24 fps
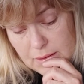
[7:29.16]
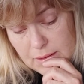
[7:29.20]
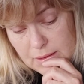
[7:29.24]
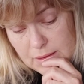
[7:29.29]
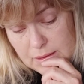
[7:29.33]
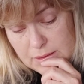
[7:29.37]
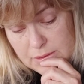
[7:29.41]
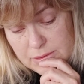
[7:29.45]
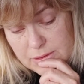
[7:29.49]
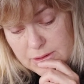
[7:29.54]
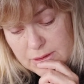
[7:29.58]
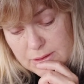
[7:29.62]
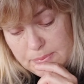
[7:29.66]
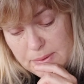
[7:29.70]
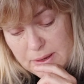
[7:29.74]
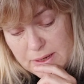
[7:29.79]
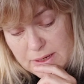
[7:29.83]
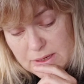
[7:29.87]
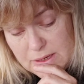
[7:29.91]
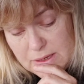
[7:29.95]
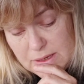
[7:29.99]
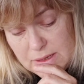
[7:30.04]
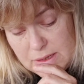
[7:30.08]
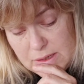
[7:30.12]

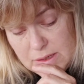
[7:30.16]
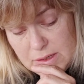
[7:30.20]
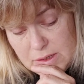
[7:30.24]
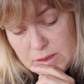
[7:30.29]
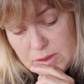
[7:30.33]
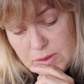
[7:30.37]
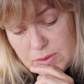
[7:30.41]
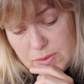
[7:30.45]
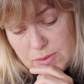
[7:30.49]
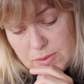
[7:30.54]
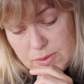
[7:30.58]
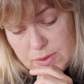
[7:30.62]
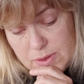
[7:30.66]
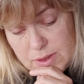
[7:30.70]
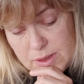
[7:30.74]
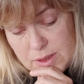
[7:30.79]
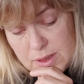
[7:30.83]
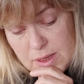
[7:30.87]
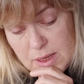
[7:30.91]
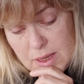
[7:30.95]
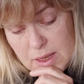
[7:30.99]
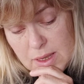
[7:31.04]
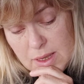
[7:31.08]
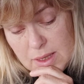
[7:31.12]
Introspection ensures
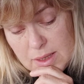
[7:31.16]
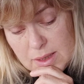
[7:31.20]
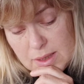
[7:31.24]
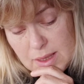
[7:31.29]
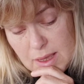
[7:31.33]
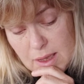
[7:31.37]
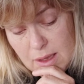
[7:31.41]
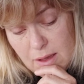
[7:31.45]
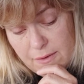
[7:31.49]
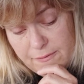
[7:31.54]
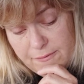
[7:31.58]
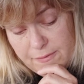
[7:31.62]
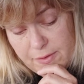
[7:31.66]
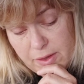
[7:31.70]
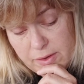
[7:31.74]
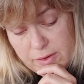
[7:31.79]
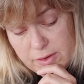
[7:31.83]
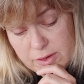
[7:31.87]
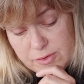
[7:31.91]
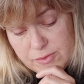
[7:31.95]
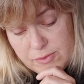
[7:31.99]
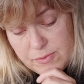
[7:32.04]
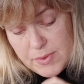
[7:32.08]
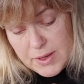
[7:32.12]
that our
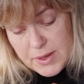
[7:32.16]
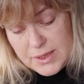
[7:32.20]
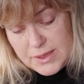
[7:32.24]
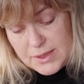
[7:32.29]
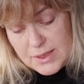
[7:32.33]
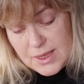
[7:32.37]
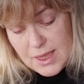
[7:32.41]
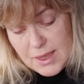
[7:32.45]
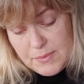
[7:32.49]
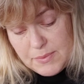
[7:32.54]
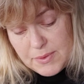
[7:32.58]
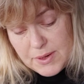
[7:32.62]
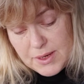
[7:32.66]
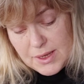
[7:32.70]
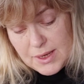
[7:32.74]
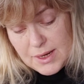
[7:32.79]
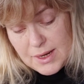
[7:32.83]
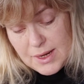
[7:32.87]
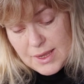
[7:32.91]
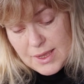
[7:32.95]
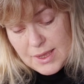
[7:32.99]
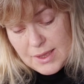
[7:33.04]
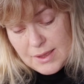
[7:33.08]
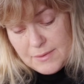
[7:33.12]
focus remains stable and
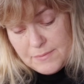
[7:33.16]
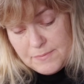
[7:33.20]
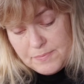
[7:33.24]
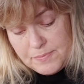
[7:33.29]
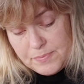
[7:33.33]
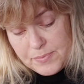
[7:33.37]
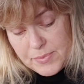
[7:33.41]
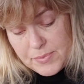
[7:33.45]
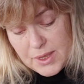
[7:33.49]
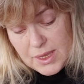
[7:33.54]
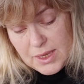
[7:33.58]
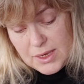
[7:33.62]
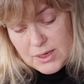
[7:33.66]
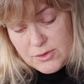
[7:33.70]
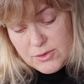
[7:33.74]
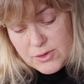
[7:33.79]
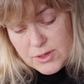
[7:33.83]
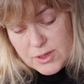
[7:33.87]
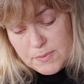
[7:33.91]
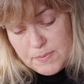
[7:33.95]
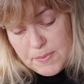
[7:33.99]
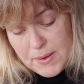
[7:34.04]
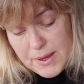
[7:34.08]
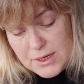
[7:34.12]
clear.
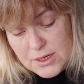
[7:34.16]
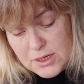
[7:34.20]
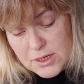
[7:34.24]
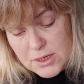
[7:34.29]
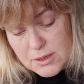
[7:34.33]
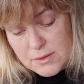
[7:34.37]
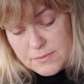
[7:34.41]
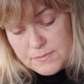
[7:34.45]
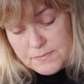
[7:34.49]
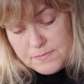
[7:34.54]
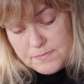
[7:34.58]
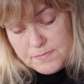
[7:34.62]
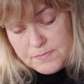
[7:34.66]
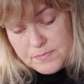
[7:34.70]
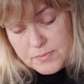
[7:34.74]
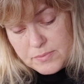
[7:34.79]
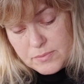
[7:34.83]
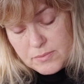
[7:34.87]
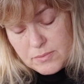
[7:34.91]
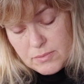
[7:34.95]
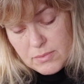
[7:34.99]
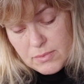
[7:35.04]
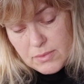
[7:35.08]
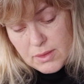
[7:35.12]
Introspection.
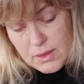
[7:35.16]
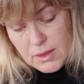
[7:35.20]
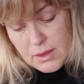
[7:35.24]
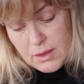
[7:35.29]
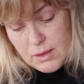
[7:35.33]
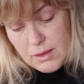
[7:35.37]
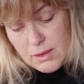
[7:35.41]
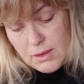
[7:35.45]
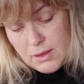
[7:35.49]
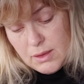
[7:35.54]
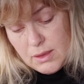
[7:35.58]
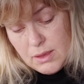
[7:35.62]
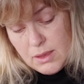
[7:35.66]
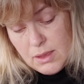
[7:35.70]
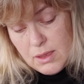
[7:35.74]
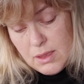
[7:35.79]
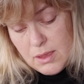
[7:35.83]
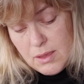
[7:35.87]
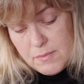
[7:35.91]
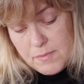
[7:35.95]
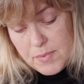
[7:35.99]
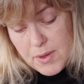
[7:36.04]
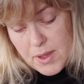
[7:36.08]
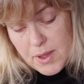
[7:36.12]

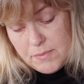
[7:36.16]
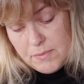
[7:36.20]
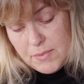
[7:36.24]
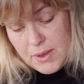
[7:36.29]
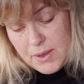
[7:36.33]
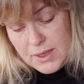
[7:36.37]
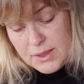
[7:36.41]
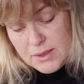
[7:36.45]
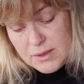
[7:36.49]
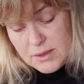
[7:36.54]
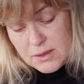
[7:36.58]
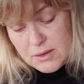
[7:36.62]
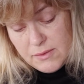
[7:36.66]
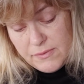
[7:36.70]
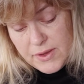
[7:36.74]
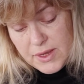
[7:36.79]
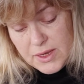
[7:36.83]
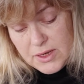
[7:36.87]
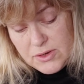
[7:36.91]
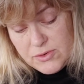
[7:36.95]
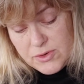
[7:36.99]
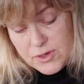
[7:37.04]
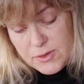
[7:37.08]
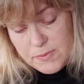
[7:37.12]
By means of
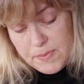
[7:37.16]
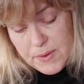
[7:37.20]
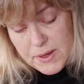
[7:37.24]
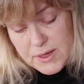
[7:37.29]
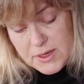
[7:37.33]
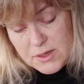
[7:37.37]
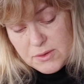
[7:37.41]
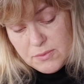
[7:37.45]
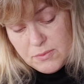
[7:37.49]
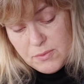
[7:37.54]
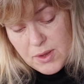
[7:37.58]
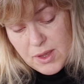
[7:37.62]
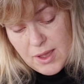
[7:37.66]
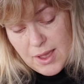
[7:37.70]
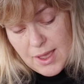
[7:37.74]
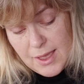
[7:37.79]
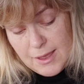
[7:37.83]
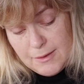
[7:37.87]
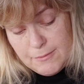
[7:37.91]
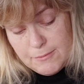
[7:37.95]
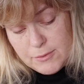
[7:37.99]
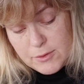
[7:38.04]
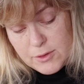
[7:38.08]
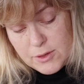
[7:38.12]
introspection, we are
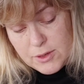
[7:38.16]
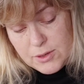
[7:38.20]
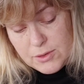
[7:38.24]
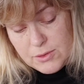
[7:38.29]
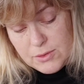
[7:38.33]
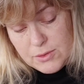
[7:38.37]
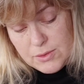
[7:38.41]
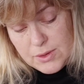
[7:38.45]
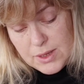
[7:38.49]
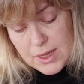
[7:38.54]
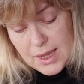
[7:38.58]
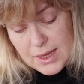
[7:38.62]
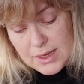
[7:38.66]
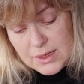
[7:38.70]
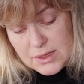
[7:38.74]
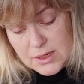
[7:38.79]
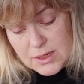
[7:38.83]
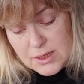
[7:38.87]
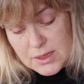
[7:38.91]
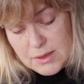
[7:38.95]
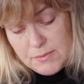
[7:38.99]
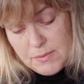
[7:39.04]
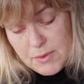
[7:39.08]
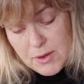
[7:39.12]
able to
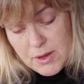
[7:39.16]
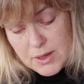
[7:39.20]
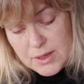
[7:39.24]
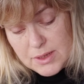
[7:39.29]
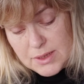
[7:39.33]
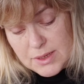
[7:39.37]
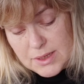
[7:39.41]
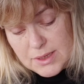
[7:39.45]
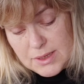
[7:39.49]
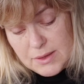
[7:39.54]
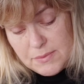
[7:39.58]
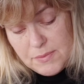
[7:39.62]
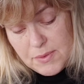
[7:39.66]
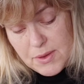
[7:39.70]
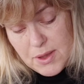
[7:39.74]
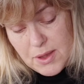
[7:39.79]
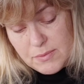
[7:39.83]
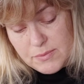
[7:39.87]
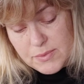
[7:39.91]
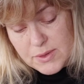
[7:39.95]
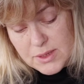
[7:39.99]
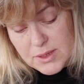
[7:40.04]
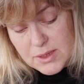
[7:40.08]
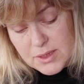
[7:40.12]
catch the mind as it
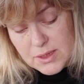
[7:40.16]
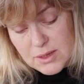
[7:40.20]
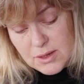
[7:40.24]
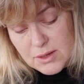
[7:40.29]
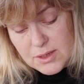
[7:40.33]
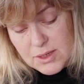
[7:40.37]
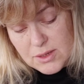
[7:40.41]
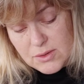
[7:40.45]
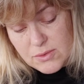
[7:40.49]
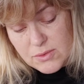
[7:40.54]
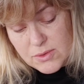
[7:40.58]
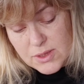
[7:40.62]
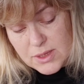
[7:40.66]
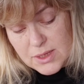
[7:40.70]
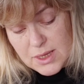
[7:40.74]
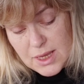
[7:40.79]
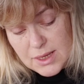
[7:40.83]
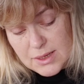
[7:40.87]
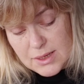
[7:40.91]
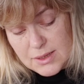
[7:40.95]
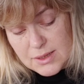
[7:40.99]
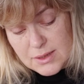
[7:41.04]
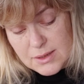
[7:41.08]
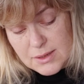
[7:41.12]
becomes excited or
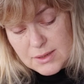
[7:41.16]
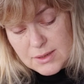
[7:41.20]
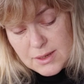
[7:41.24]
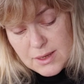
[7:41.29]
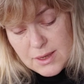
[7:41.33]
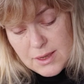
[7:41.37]
scattered.